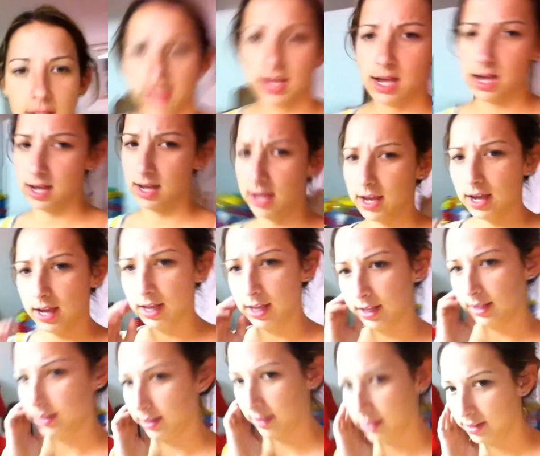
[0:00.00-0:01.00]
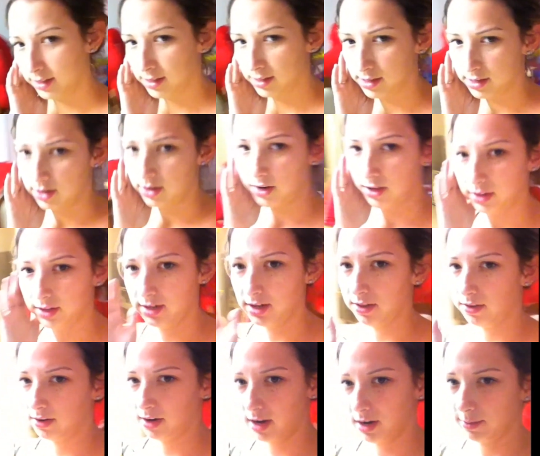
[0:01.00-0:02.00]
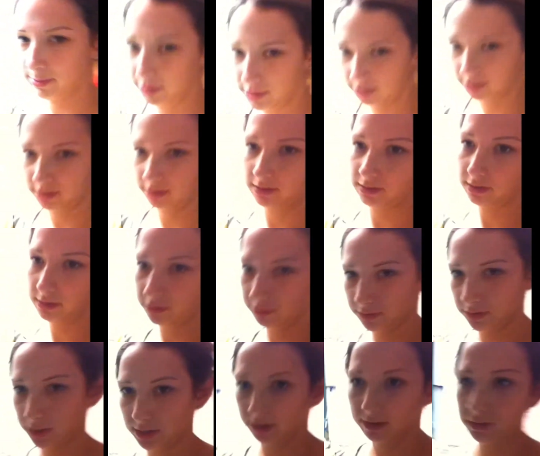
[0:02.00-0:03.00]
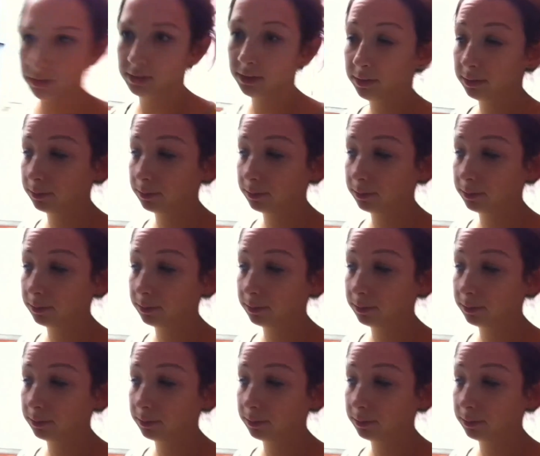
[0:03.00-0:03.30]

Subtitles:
All the other animals are over there.